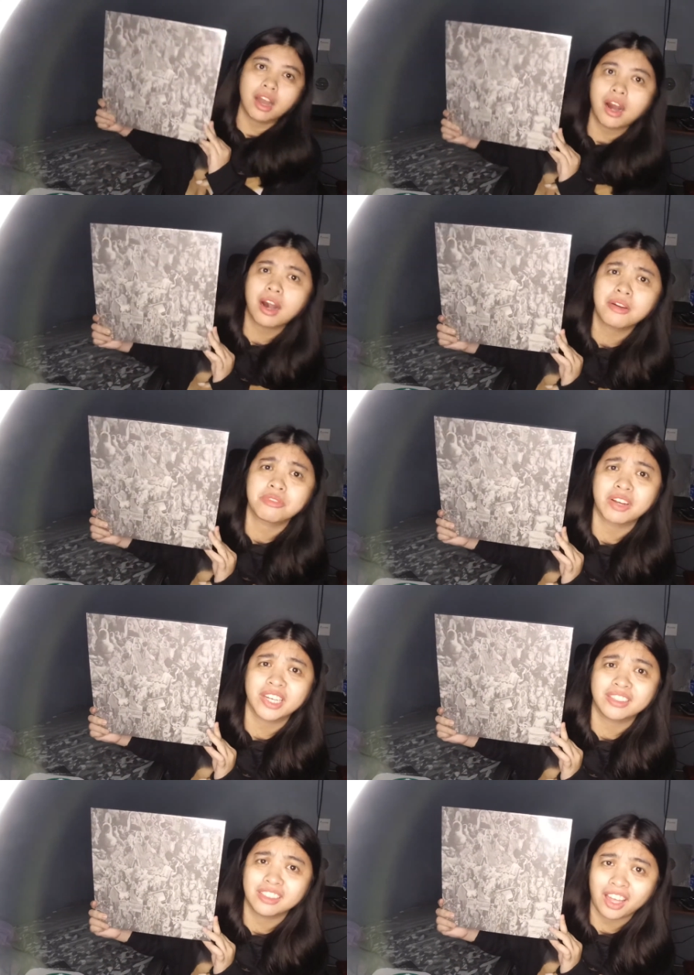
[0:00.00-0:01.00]
R
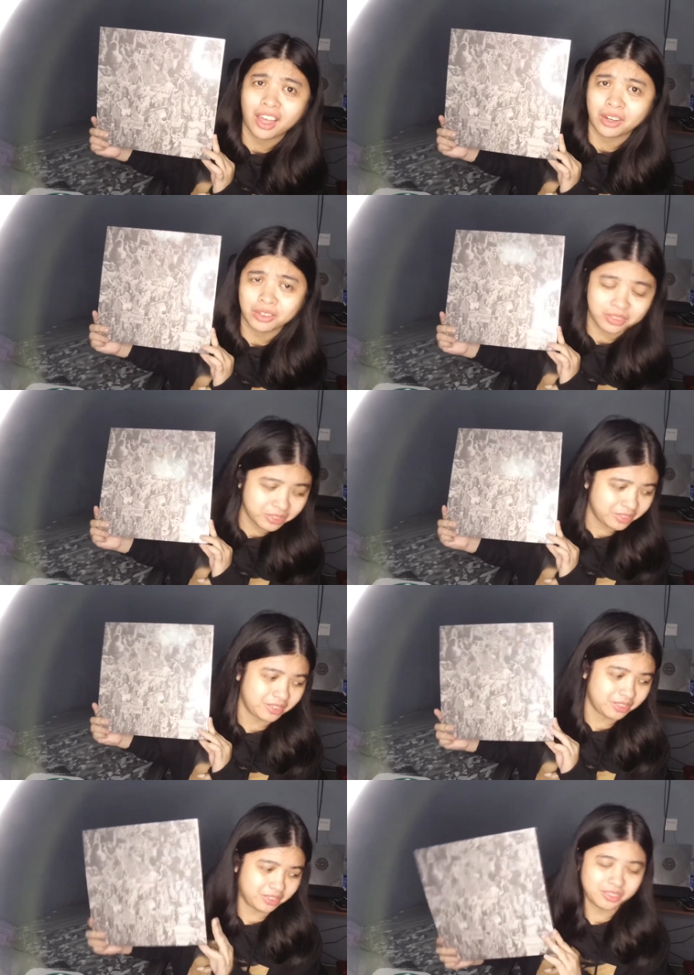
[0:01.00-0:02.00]
vinyl out of
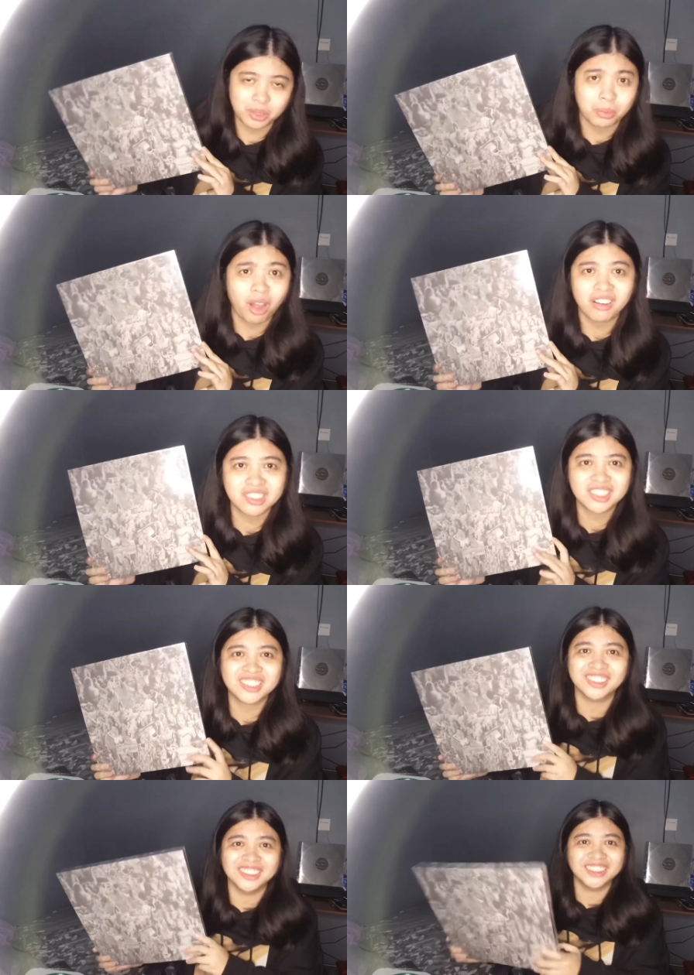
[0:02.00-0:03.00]
the
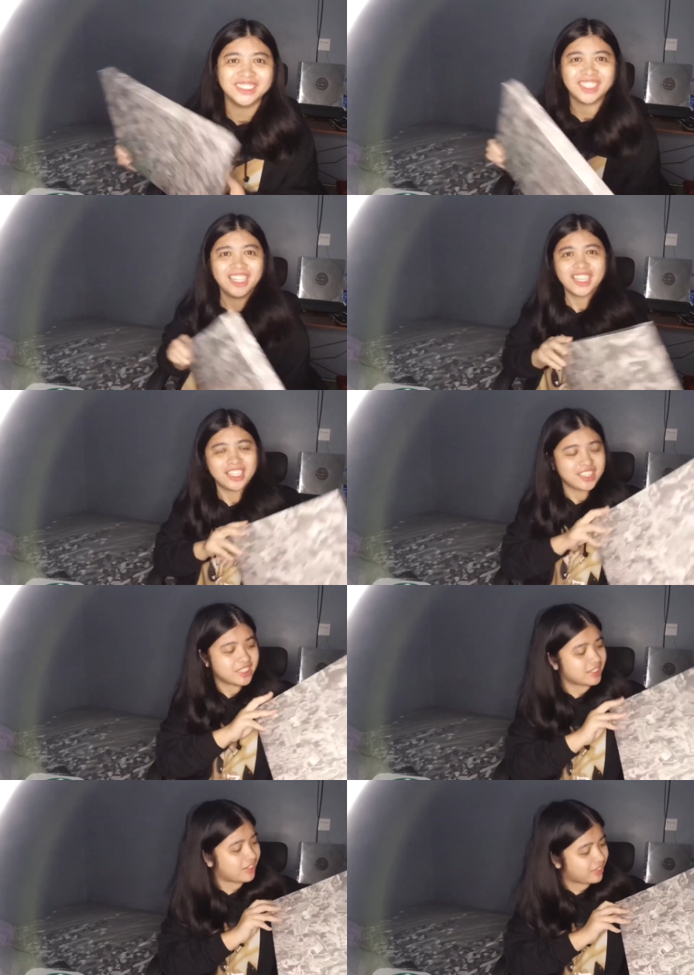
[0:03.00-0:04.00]
box.
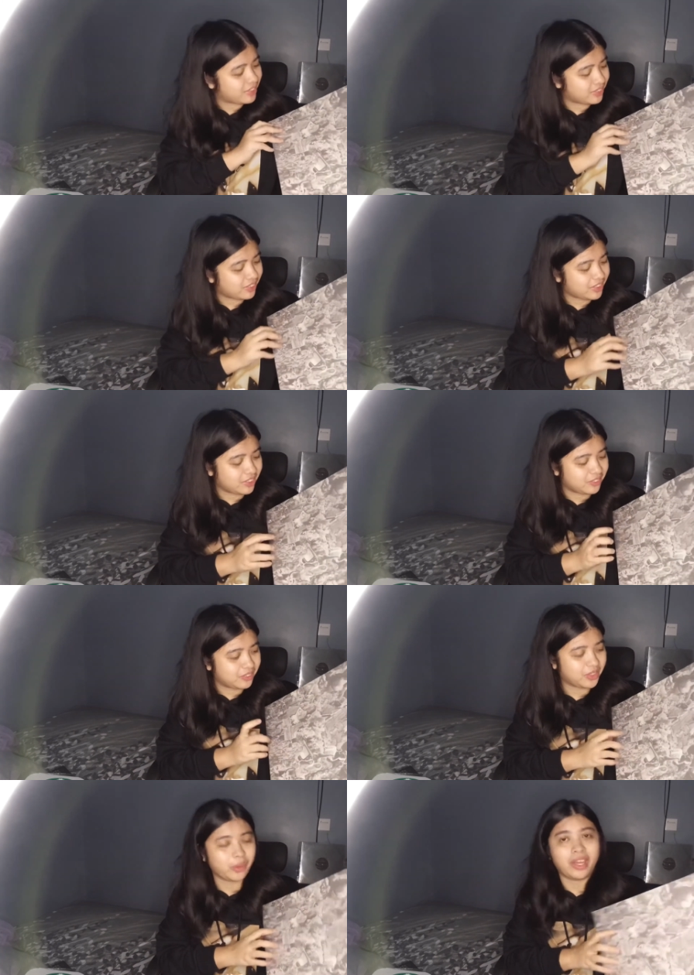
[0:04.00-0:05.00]
So
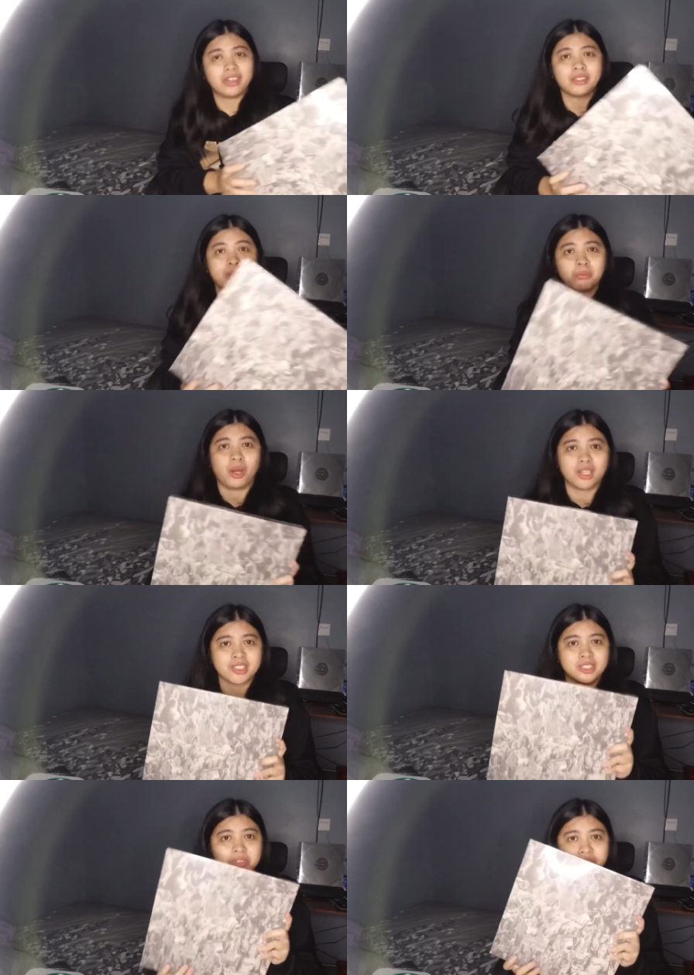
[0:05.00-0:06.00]
we'll go ahead and
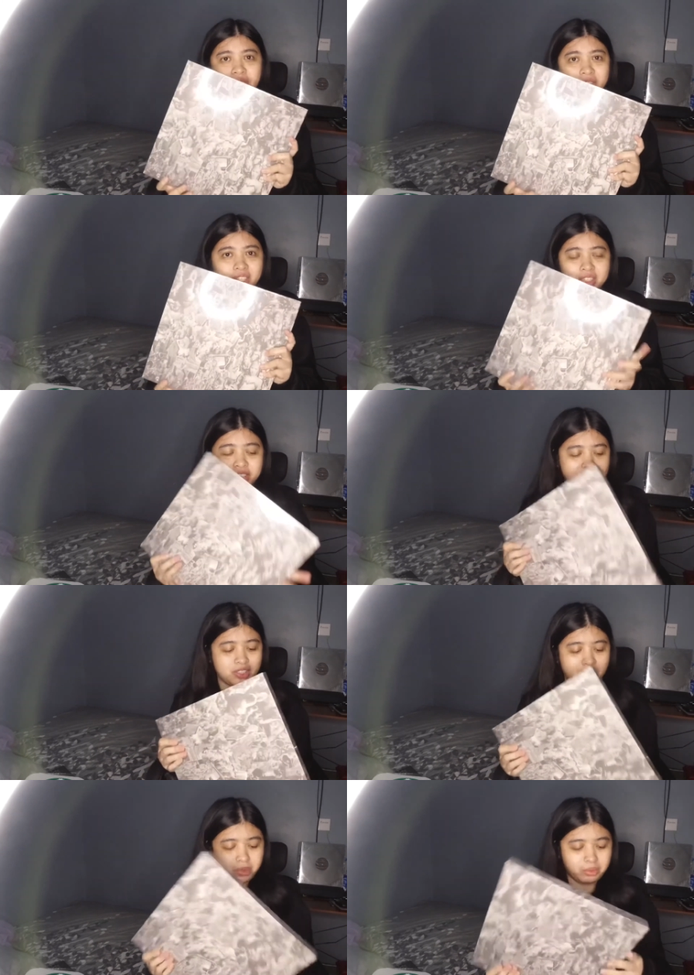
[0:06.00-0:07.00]
unbox this for you guys and
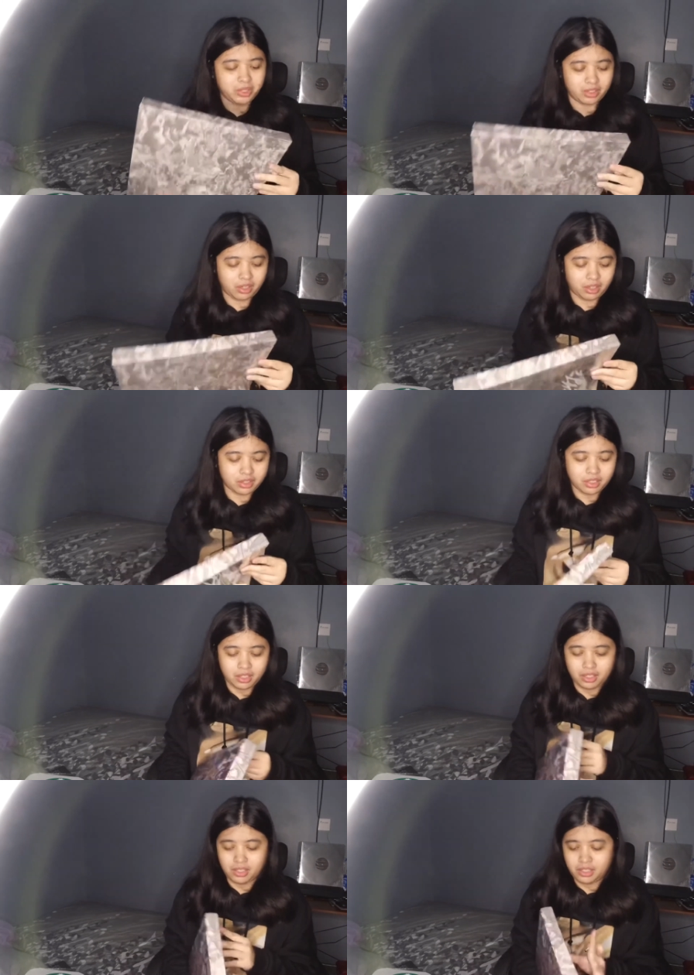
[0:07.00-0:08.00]
see what we got
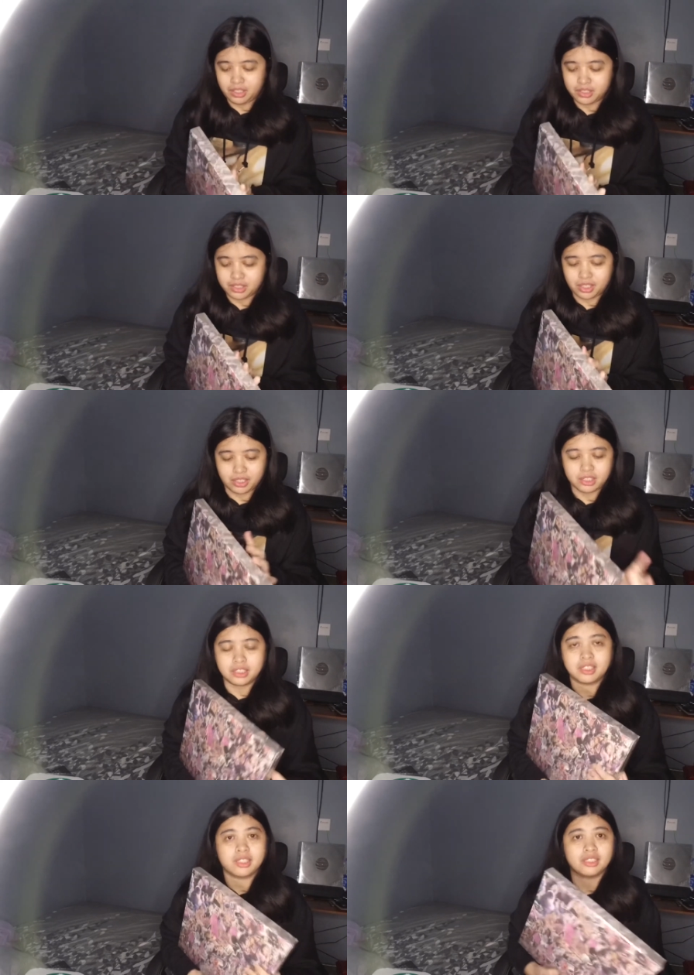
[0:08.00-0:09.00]

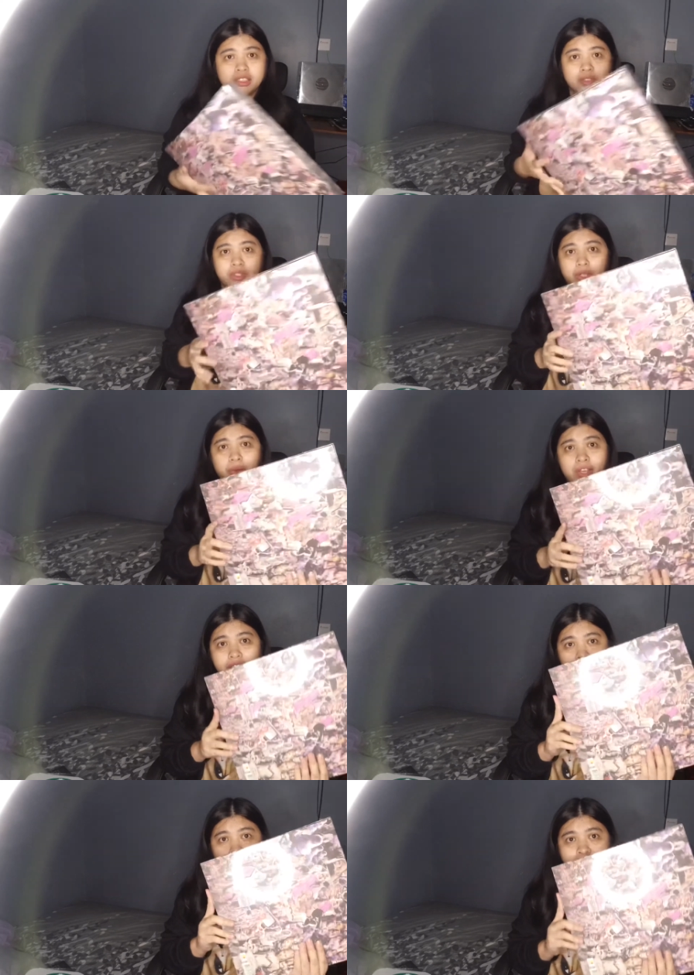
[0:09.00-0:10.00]
inside. So we'll go
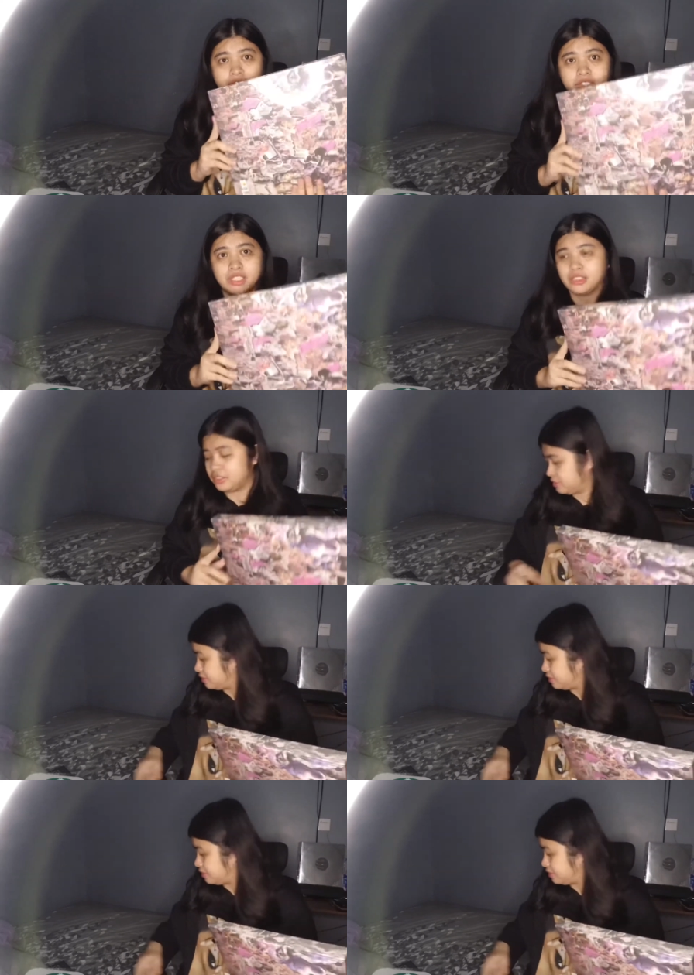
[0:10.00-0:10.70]
ahead and do this now.